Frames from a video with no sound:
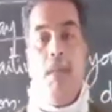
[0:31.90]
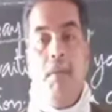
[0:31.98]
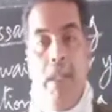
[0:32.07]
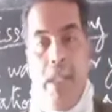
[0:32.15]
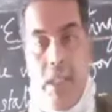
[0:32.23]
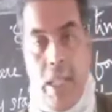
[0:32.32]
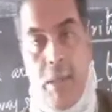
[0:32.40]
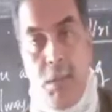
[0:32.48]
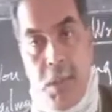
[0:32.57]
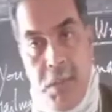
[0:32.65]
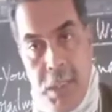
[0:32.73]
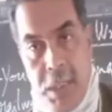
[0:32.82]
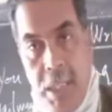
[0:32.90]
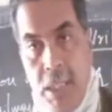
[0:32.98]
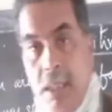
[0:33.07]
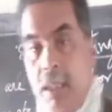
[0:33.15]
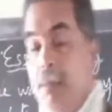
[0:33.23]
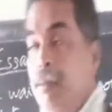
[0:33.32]
various types of
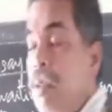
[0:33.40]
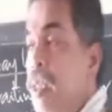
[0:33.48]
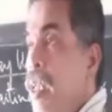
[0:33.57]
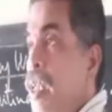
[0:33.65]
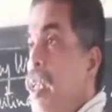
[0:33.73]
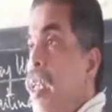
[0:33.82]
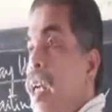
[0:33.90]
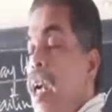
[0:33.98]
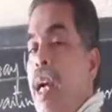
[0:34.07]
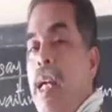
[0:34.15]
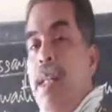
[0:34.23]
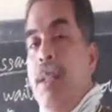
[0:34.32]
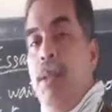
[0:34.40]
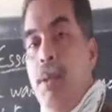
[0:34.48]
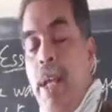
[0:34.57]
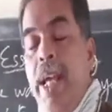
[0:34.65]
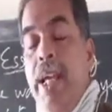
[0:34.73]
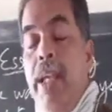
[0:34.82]
essays, and
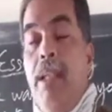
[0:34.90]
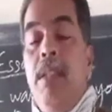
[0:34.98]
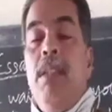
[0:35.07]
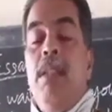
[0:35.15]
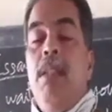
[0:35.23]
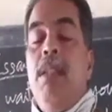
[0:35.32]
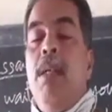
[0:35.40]
today,